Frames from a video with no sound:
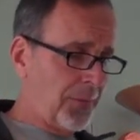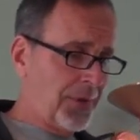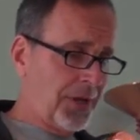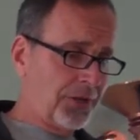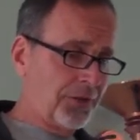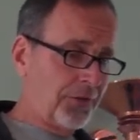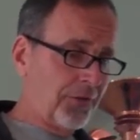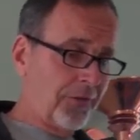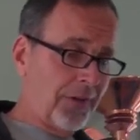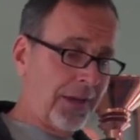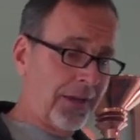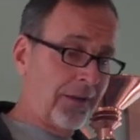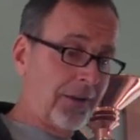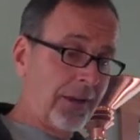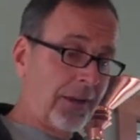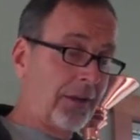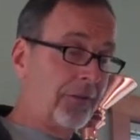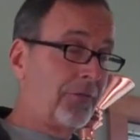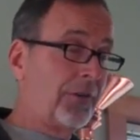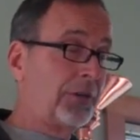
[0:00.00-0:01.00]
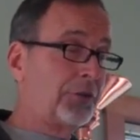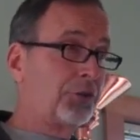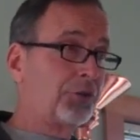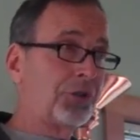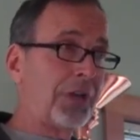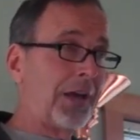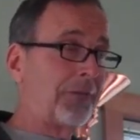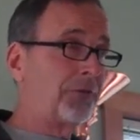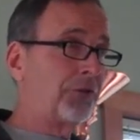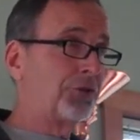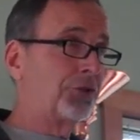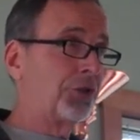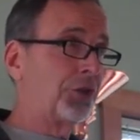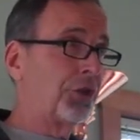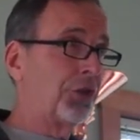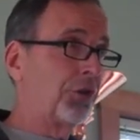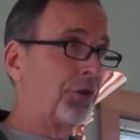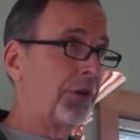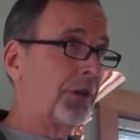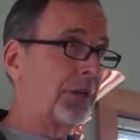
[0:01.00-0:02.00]
individuals, after
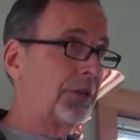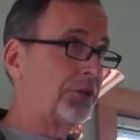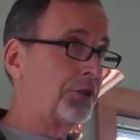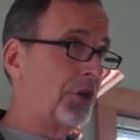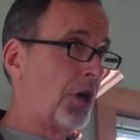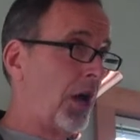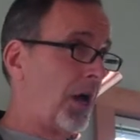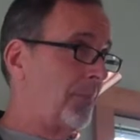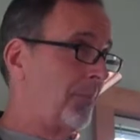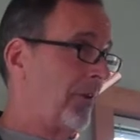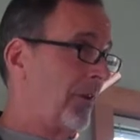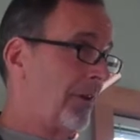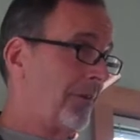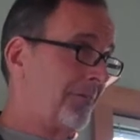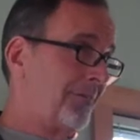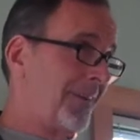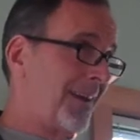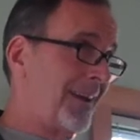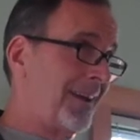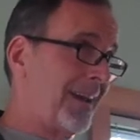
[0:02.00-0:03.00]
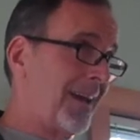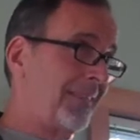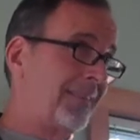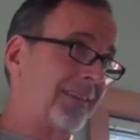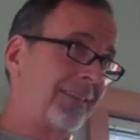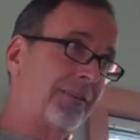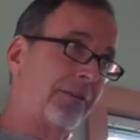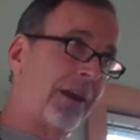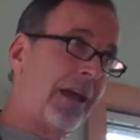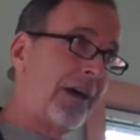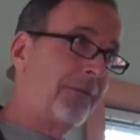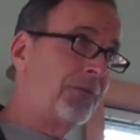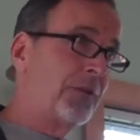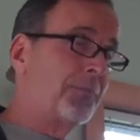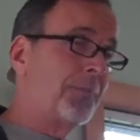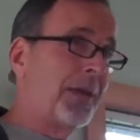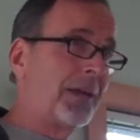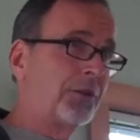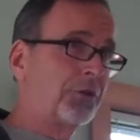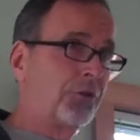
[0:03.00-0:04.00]
securing a job, find out that they have
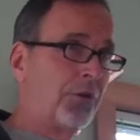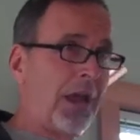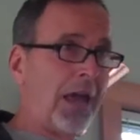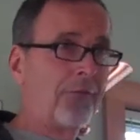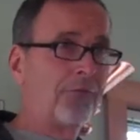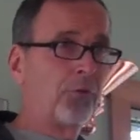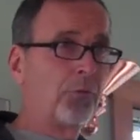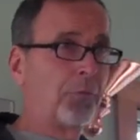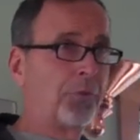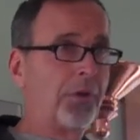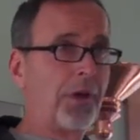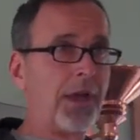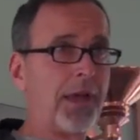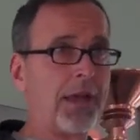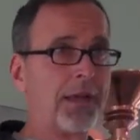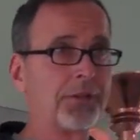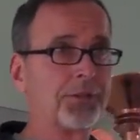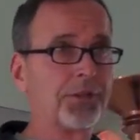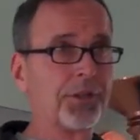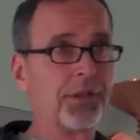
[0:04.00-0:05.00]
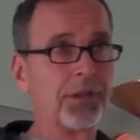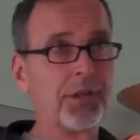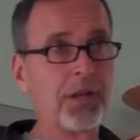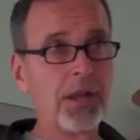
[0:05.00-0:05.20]
to make travel plans